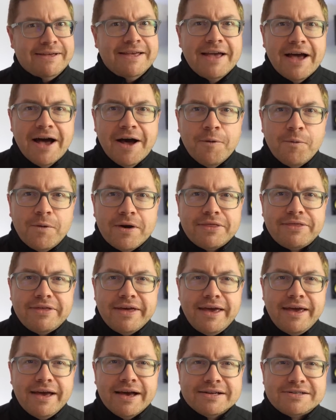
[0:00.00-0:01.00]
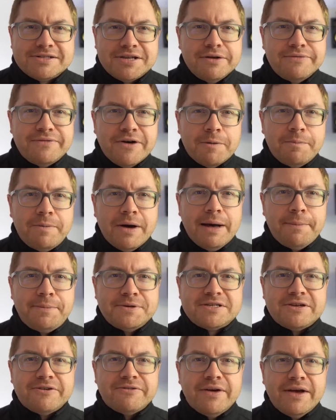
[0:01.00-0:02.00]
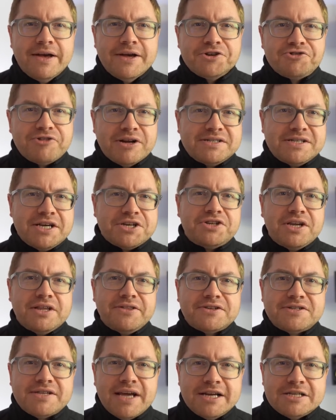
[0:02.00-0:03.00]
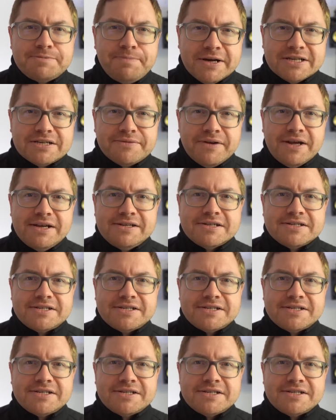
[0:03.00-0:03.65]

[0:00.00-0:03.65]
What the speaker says: With the twofold purpose of transitioning the state's bus fleet to